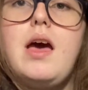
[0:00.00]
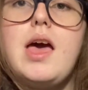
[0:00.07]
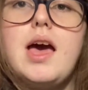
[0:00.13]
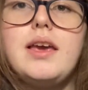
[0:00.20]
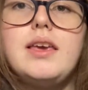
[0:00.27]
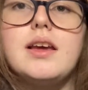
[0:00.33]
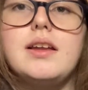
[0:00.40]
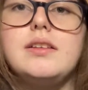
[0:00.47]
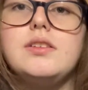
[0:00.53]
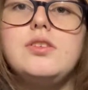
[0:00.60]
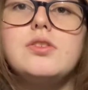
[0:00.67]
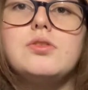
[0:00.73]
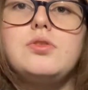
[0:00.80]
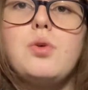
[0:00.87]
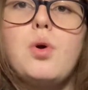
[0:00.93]
again,
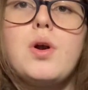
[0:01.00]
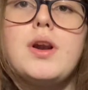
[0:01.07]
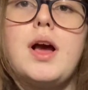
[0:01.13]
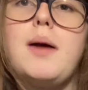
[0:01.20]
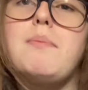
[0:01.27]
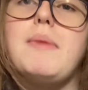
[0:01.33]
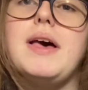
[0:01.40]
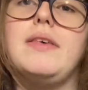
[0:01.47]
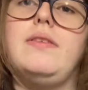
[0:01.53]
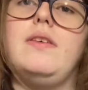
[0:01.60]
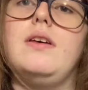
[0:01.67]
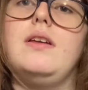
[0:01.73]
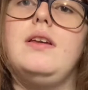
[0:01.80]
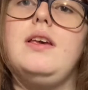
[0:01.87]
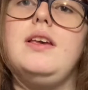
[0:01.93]
your doorknob
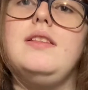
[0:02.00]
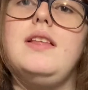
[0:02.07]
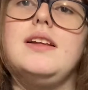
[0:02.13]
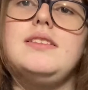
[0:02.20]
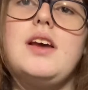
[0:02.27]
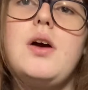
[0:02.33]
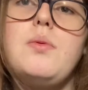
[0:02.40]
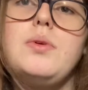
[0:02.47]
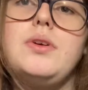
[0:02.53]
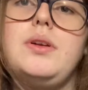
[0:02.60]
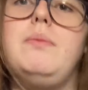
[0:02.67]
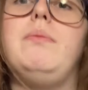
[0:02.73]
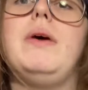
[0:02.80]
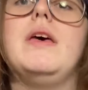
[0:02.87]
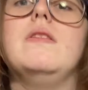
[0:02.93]
method, that's how we're gonna
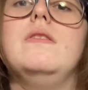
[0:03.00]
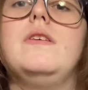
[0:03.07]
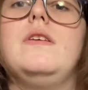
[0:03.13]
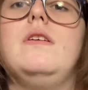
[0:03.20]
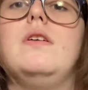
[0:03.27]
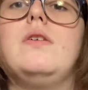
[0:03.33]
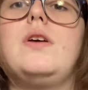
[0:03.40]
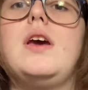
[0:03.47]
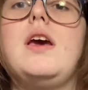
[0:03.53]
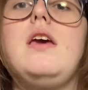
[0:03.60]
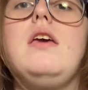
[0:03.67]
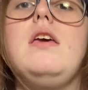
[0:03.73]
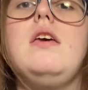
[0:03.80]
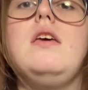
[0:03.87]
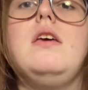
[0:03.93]
bend.
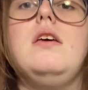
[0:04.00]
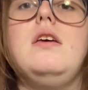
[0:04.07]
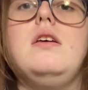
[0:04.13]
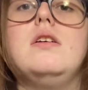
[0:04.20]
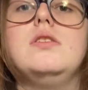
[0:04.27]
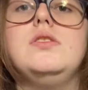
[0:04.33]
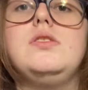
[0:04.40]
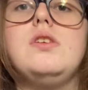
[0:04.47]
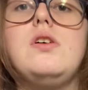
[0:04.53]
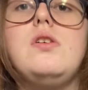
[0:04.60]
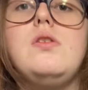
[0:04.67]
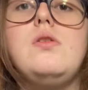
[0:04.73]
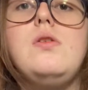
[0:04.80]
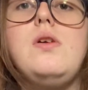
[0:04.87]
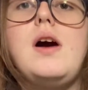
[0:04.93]
Okay.
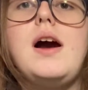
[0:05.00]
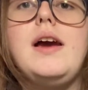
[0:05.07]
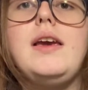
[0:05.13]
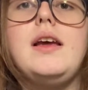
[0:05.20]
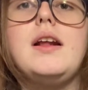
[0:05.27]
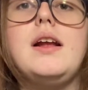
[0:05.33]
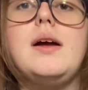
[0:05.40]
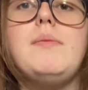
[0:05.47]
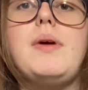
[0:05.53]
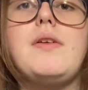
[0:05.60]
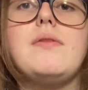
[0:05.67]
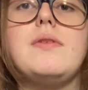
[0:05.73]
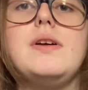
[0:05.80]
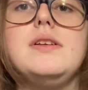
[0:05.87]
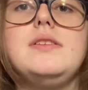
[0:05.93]
So I kind of have my
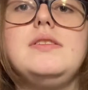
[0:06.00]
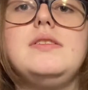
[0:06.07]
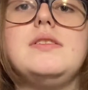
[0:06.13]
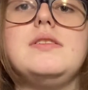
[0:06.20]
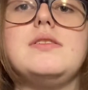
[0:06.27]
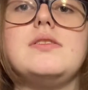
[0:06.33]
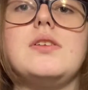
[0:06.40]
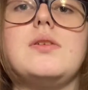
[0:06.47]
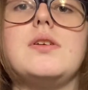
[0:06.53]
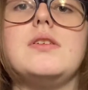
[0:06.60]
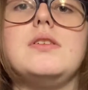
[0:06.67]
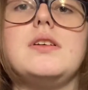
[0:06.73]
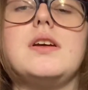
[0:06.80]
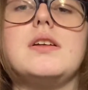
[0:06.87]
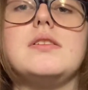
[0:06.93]
wrist, it's so
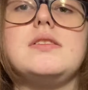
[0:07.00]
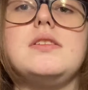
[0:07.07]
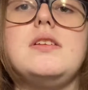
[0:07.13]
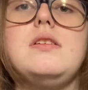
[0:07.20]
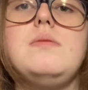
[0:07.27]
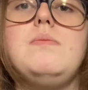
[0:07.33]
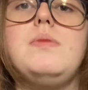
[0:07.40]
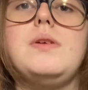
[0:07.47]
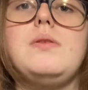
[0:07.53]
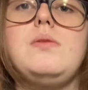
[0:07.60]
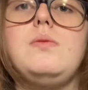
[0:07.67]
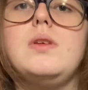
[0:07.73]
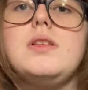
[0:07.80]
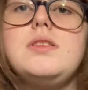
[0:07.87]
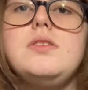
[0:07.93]
hard to kind of see, but
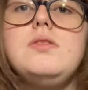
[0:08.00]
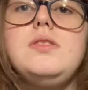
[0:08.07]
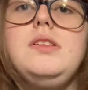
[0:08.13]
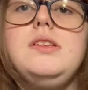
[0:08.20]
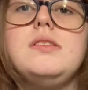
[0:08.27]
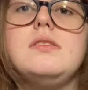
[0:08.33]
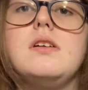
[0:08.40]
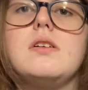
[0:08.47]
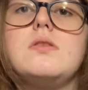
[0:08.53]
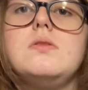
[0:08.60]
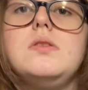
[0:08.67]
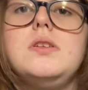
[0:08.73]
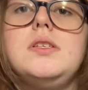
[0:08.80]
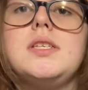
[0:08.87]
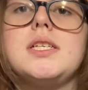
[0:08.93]
let's use these
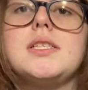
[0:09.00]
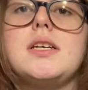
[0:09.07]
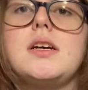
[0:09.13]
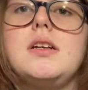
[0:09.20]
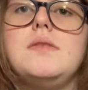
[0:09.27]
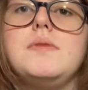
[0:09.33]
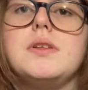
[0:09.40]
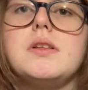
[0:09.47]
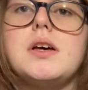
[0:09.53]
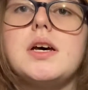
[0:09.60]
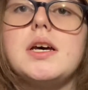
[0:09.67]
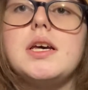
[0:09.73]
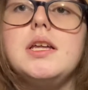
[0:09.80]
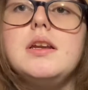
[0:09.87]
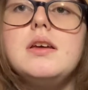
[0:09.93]
knuckles as kind of a
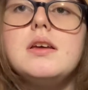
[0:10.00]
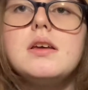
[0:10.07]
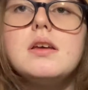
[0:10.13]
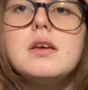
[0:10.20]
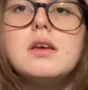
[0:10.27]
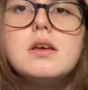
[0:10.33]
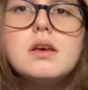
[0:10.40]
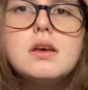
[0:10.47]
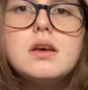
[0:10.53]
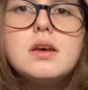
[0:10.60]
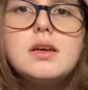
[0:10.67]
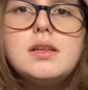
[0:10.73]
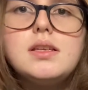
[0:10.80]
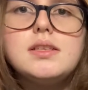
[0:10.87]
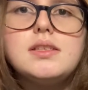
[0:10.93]
line
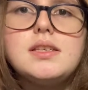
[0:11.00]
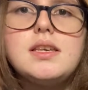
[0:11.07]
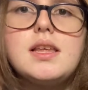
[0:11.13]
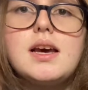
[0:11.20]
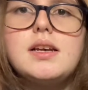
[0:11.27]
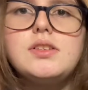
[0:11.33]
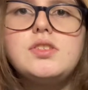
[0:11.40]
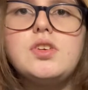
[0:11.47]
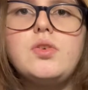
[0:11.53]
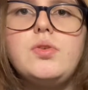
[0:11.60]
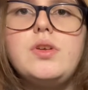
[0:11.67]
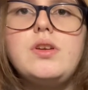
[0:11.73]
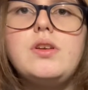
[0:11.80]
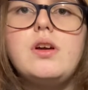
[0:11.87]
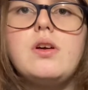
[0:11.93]
to see that. So
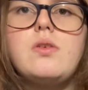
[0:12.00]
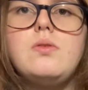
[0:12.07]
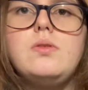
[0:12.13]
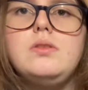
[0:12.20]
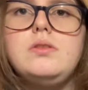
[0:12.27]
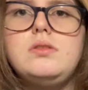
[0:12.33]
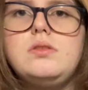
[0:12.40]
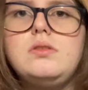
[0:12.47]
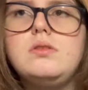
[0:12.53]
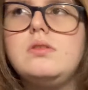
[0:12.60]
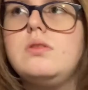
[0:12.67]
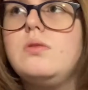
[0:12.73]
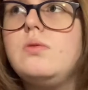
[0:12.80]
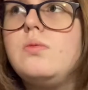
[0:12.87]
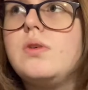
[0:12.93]
the knuckles
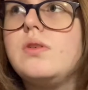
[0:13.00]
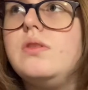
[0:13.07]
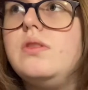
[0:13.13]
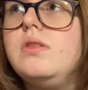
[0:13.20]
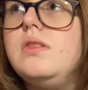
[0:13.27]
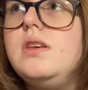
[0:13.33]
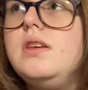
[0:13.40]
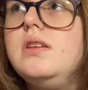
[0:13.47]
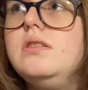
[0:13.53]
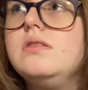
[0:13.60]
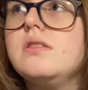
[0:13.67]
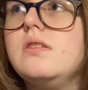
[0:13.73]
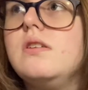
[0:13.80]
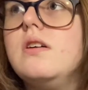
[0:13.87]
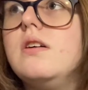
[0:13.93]
where these
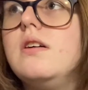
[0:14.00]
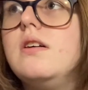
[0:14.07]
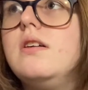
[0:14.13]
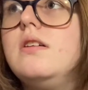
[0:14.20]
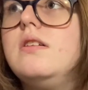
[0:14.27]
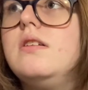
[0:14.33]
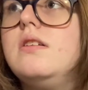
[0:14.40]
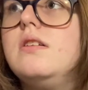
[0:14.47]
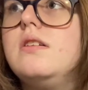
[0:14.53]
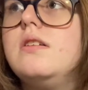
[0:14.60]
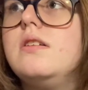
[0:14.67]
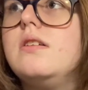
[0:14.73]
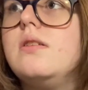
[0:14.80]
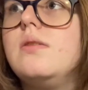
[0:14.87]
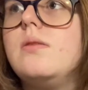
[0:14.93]
are,
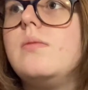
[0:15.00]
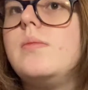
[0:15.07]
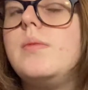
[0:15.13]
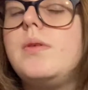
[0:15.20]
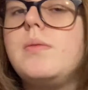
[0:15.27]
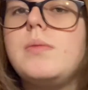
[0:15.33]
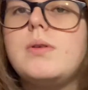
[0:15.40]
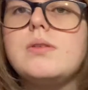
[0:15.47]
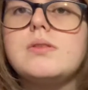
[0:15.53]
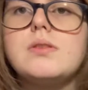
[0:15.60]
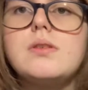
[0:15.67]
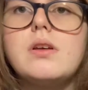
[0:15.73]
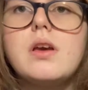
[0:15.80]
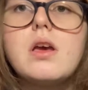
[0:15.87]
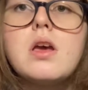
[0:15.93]
I don't know what my computer's doing,